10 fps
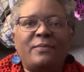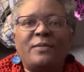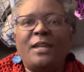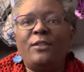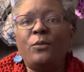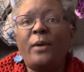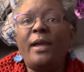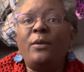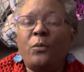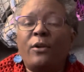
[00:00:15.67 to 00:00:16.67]
the way
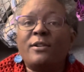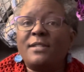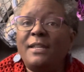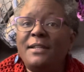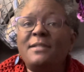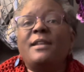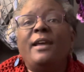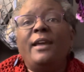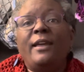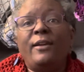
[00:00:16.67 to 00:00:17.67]
it works is,
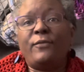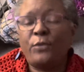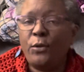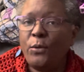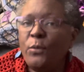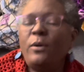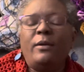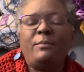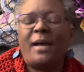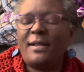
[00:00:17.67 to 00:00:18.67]
if you,
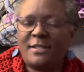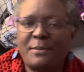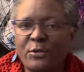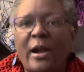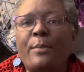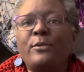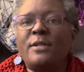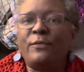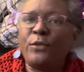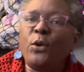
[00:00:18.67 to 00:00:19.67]
my subscribers
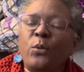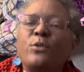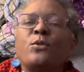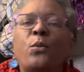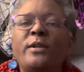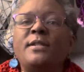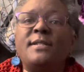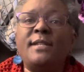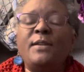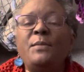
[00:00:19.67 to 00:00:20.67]
and viewers, want to
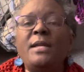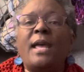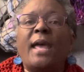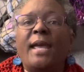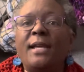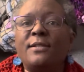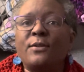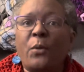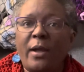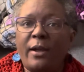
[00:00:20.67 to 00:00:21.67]
send me a
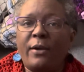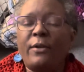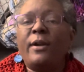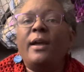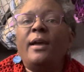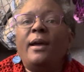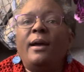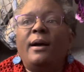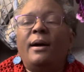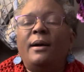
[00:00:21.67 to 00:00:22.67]
square
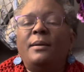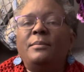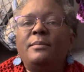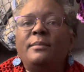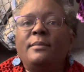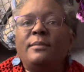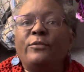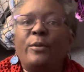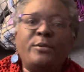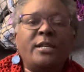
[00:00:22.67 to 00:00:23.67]

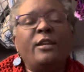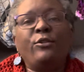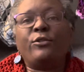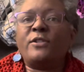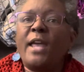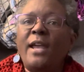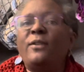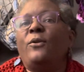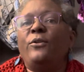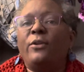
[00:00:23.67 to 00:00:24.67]
representing your state
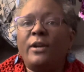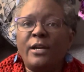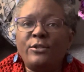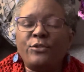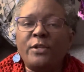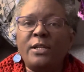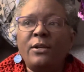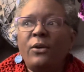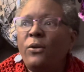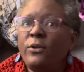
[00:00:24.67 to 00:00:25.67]
or your country
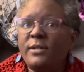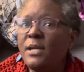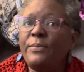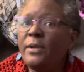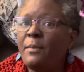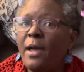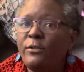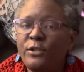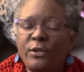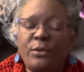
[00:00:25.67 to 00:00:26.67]
or just something
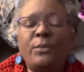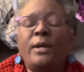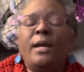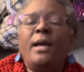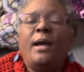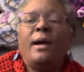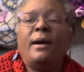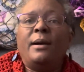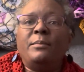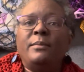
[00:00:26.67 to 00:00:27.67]
about you,
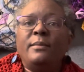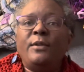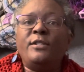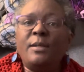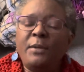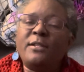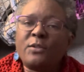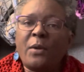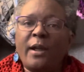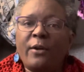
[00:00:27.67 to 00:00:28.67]
you send me a
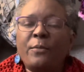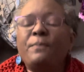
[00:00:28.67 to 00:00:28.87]
square